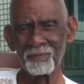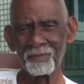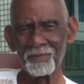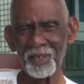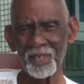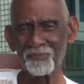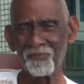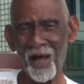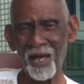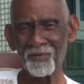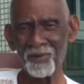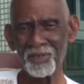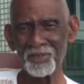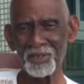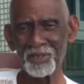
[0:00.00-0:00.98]
just
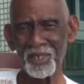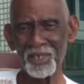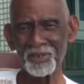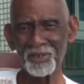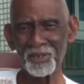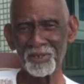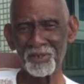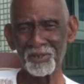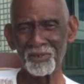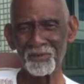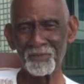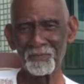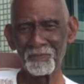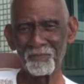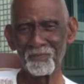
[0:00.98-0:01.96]
500 years ago.
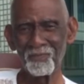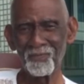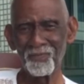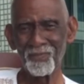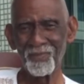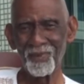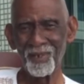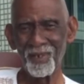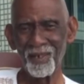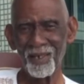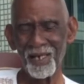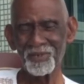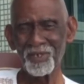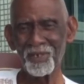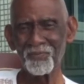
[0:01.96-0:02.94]

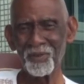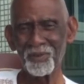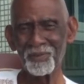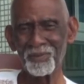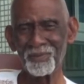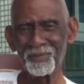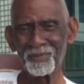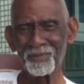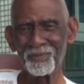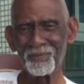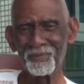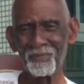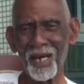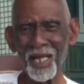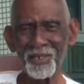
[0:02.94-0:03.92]
I said, but
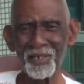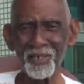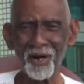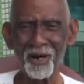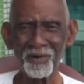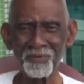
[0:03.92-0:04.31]
Mladenov,